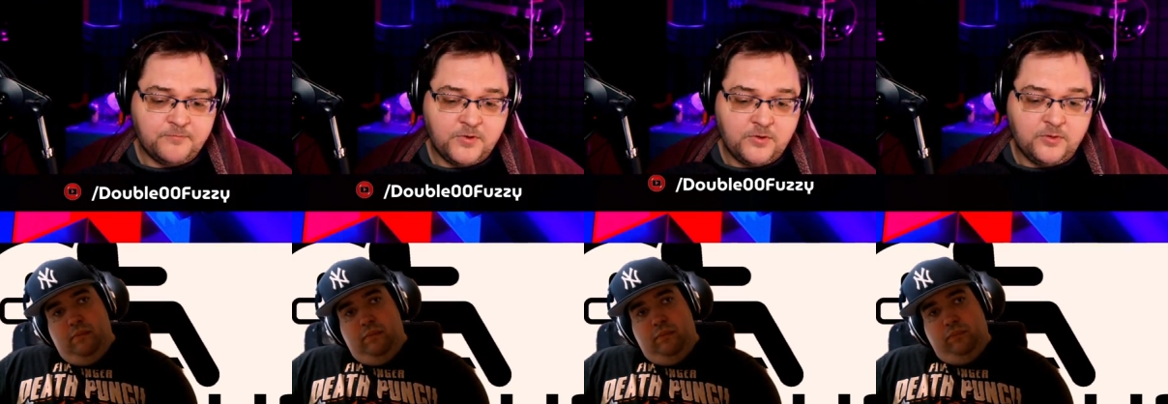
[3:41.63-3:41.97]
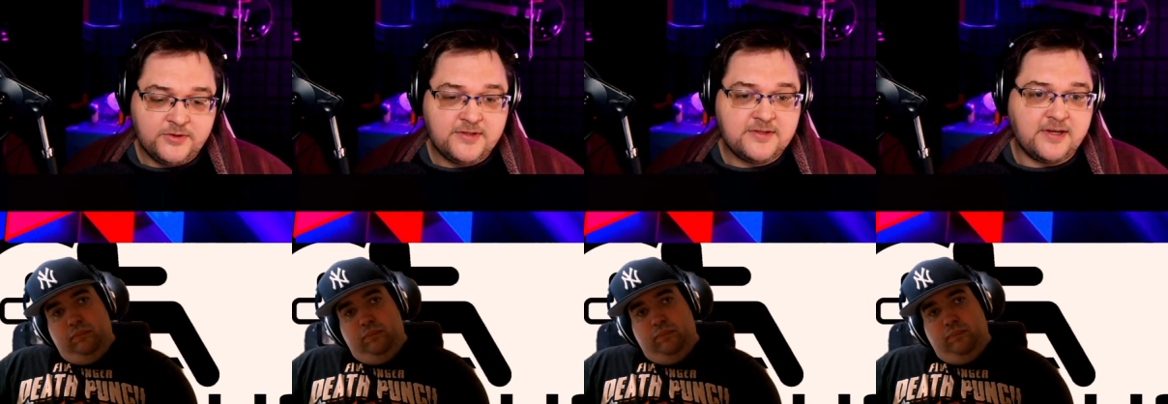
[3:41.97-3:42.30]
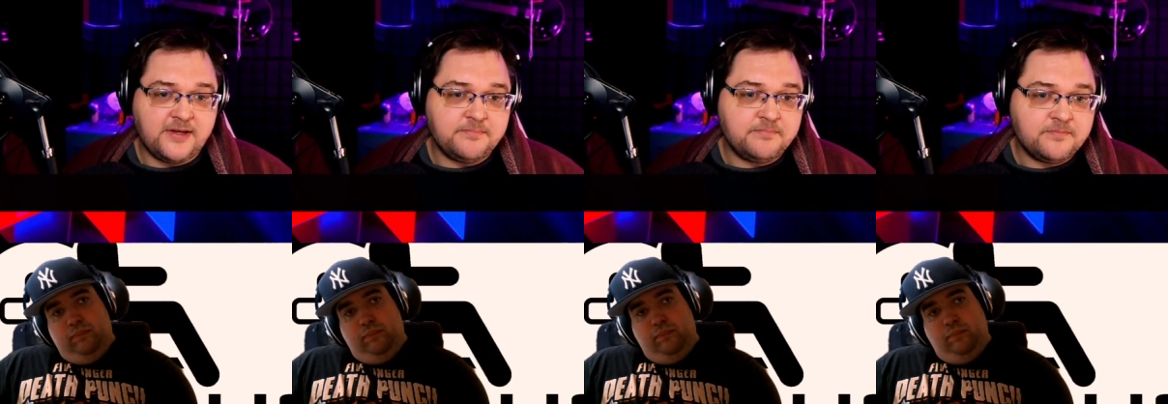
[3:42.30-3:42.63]
Speaker 1: what's his
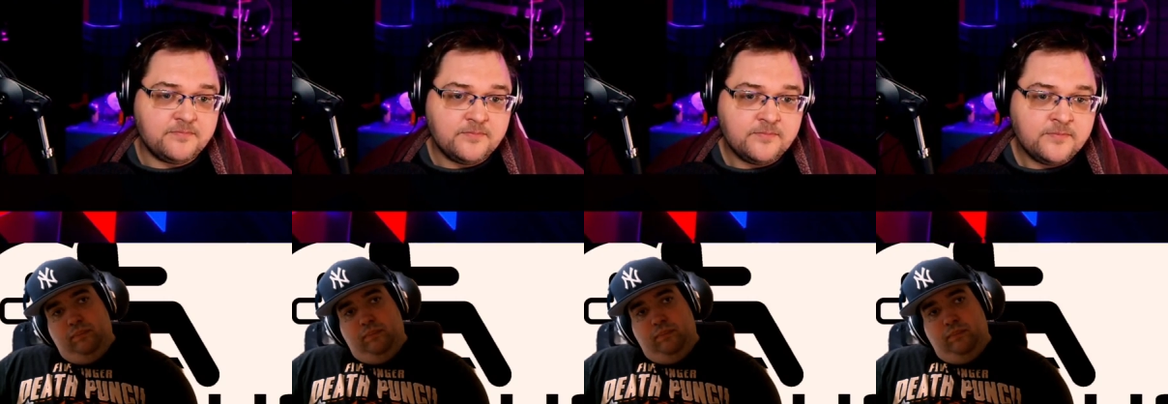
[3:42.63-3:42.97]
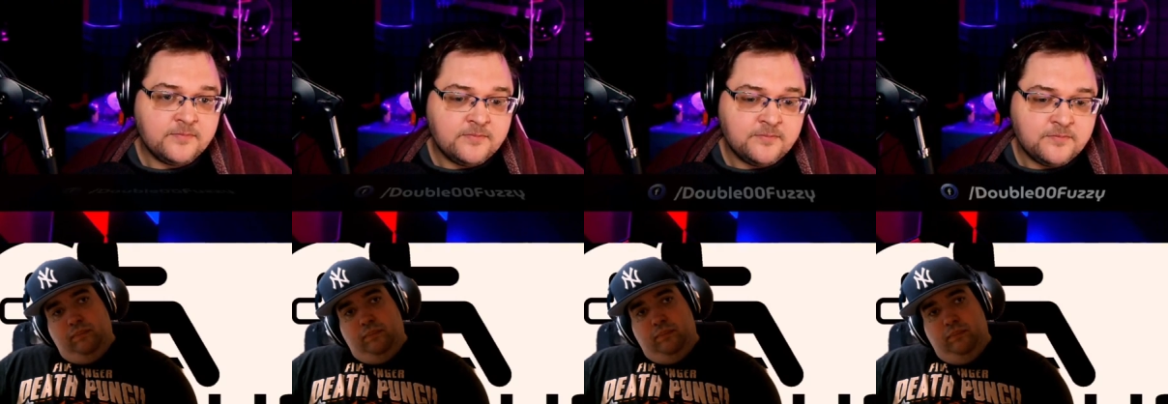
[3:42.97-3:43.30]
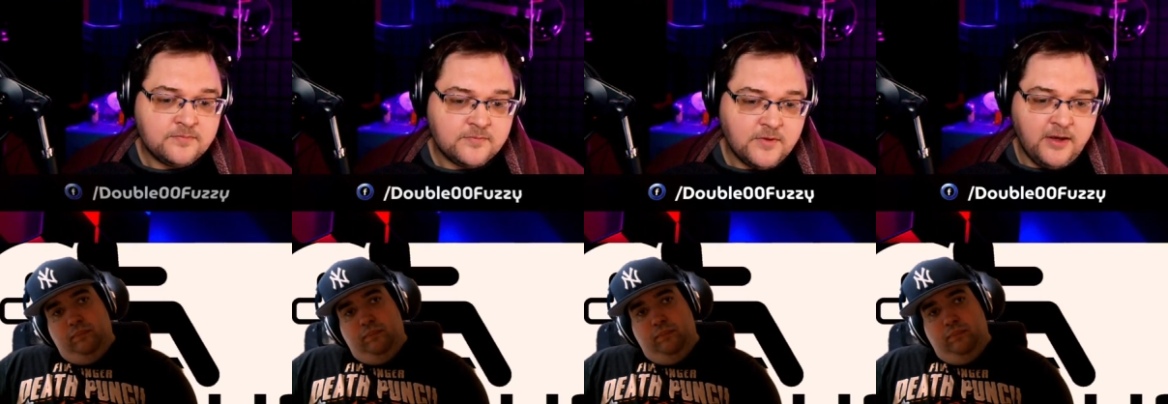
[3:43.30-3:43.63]
name?
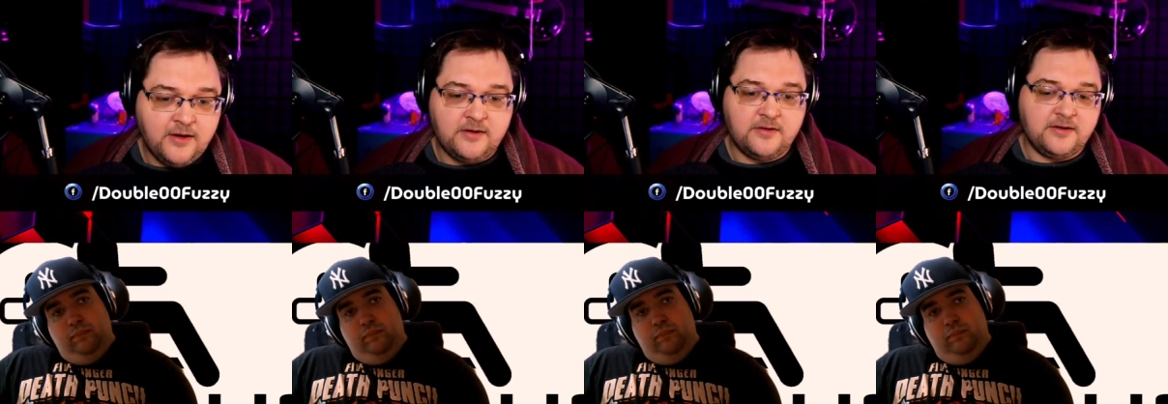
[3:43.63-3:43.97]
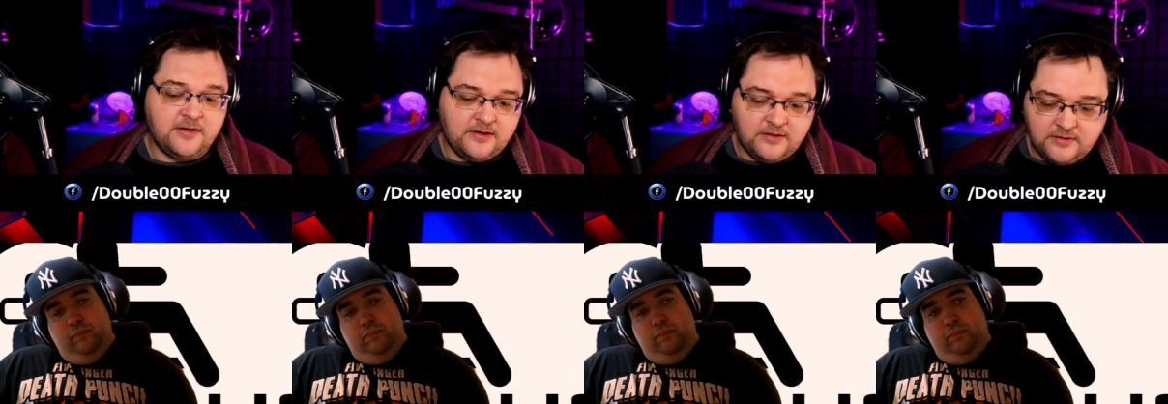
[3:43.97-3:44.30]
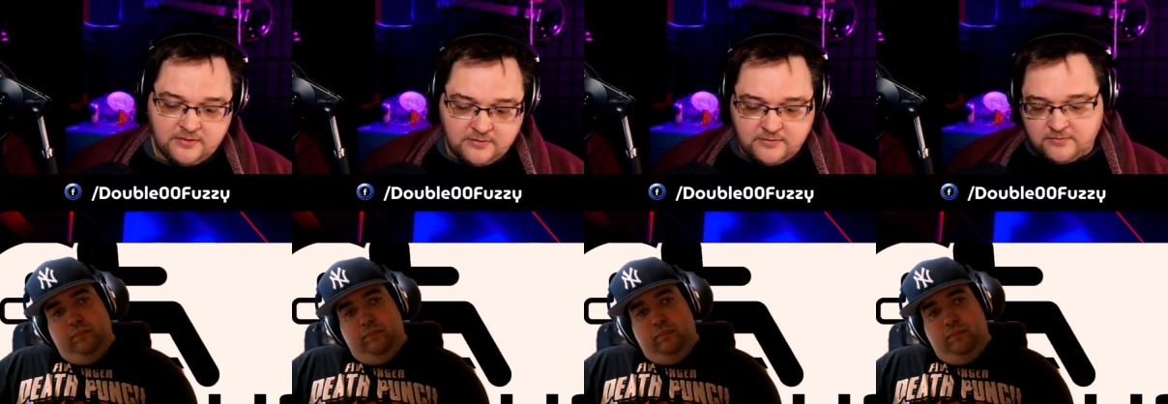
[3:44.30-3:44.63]
And,
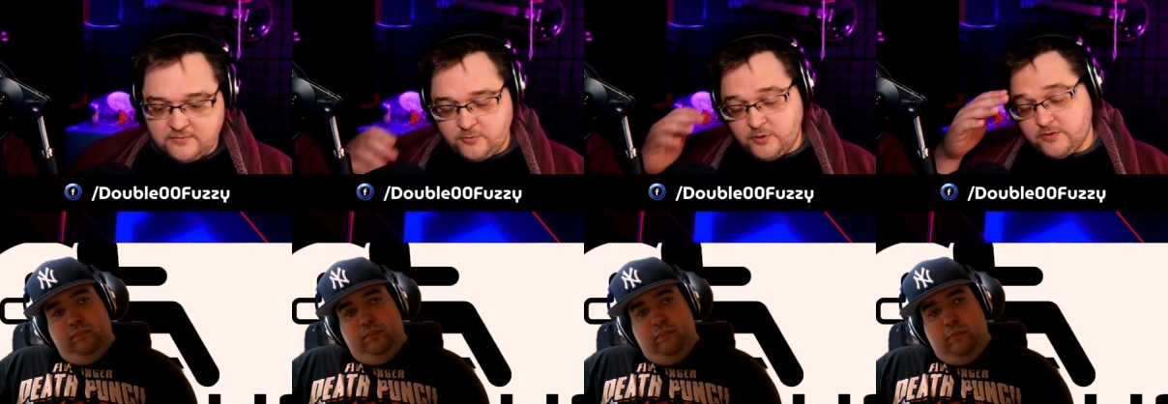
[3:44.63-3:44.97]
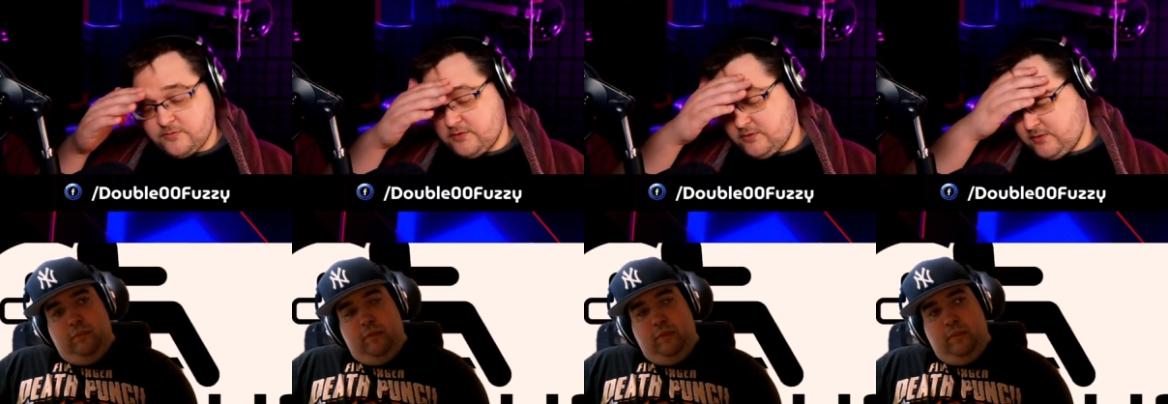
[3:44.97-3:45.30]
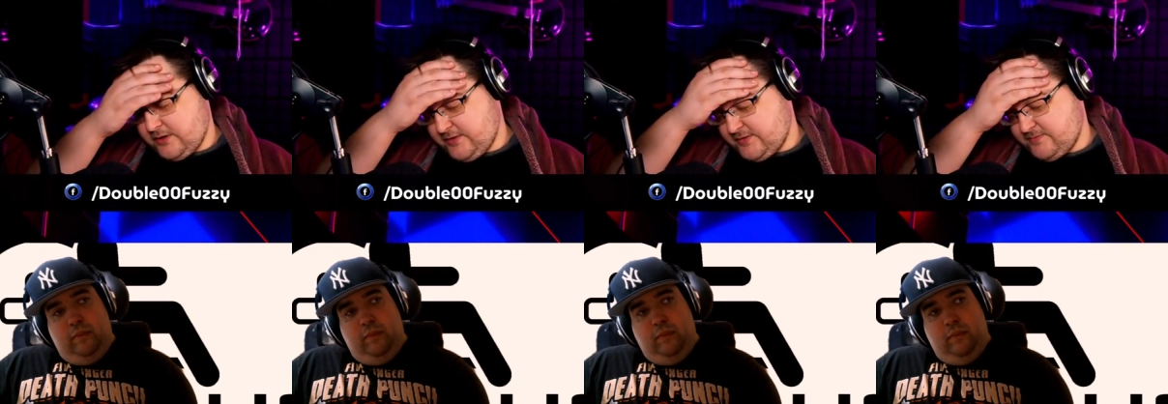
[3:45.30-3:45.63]
him
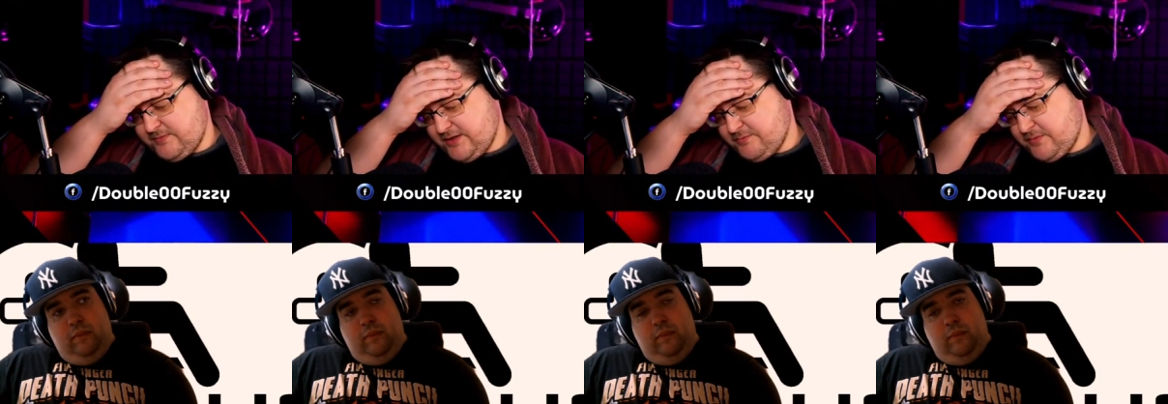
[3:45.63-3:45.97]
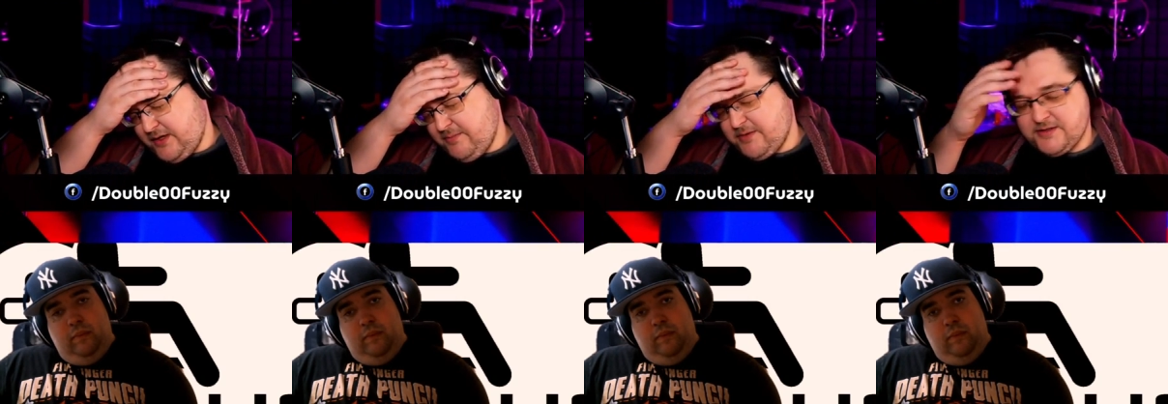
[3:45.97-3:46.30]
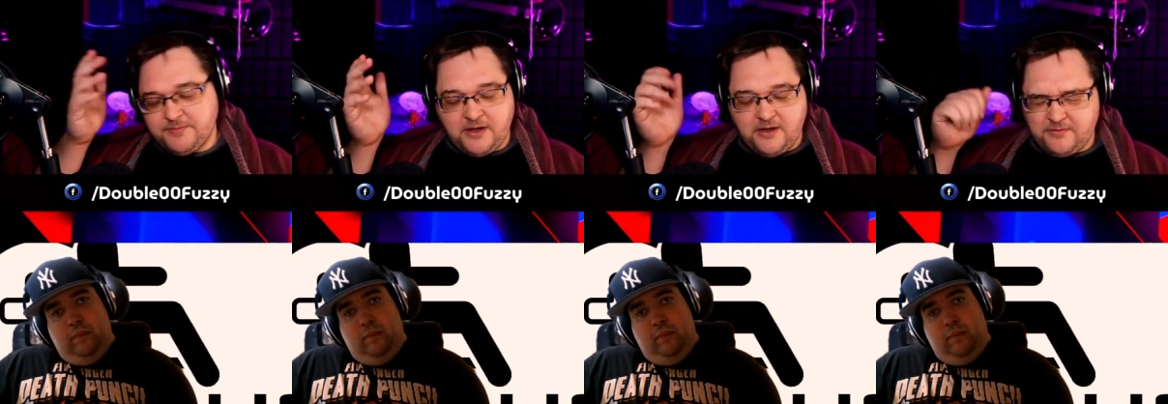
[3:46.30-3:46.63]
and his
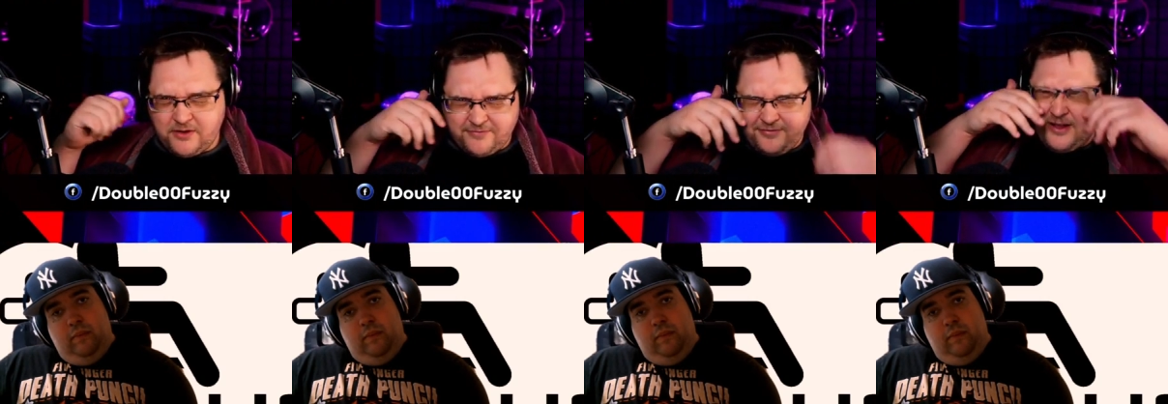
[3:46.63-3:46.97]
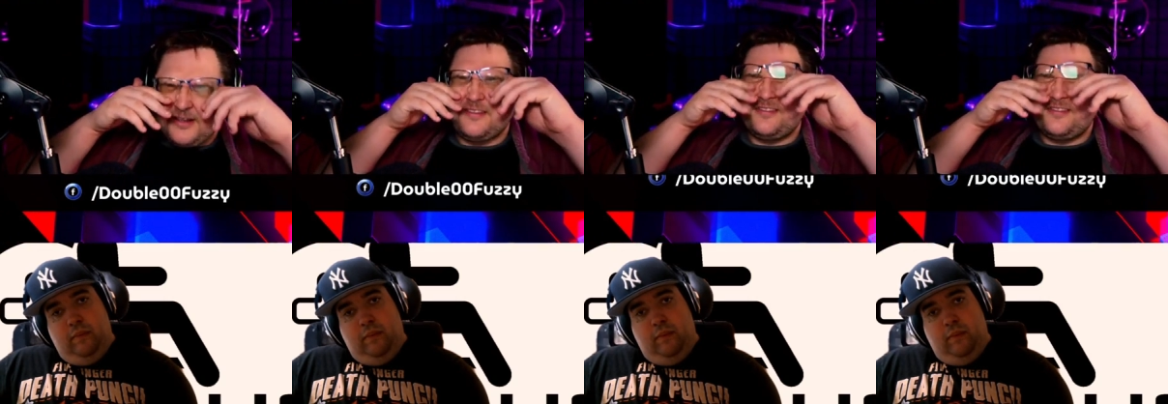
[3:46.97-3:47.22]
mom, or fuck.